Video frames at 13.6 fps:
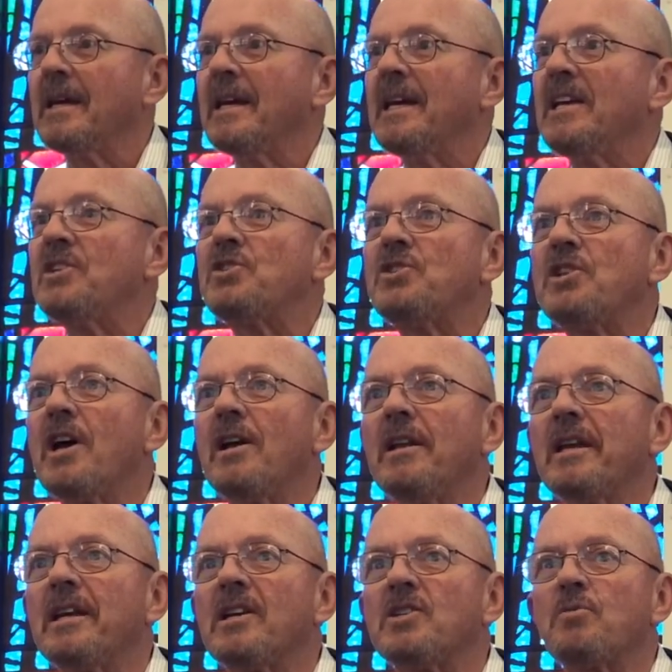he's
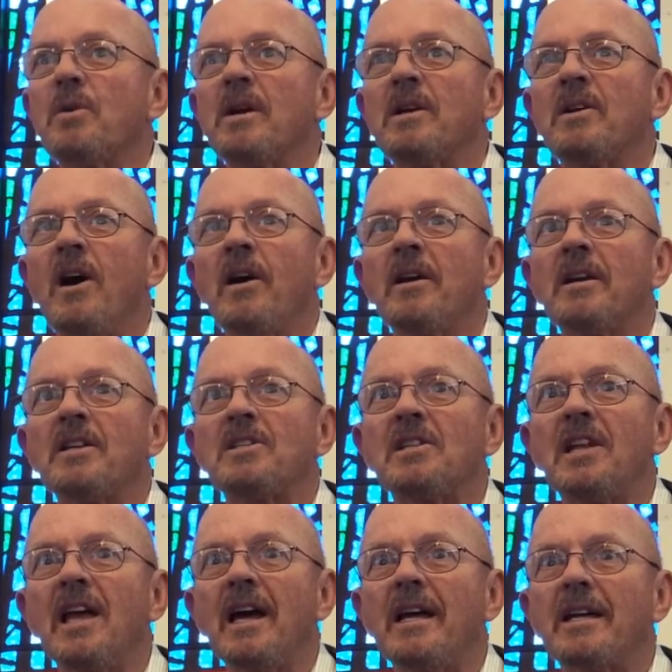telling us what God is
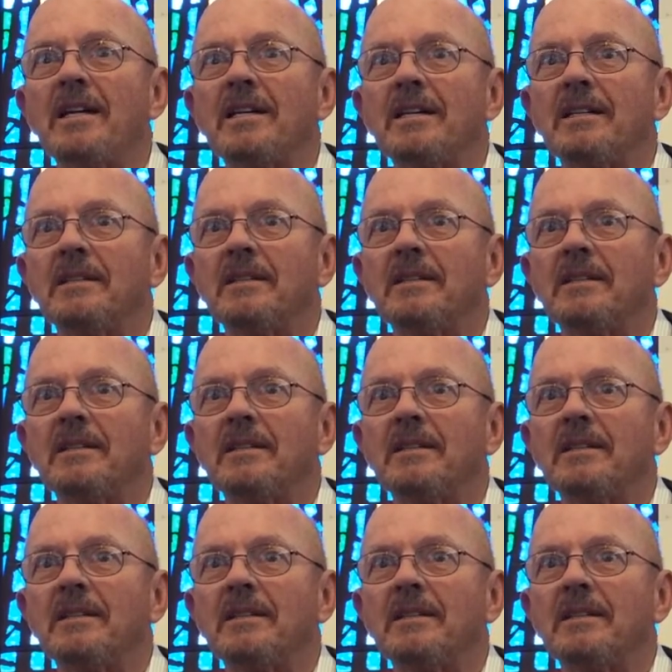like.